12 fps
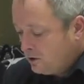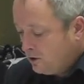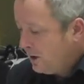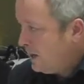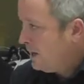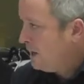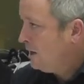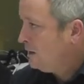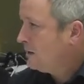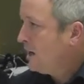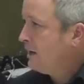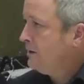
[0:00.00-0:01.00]
gone ahead
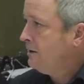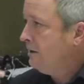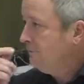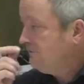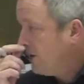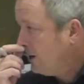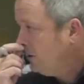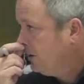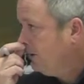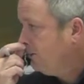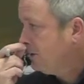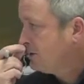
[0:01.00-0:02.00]
and gotten the final
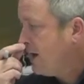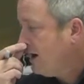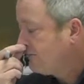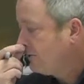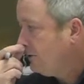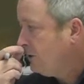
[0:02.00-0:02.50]
numbers after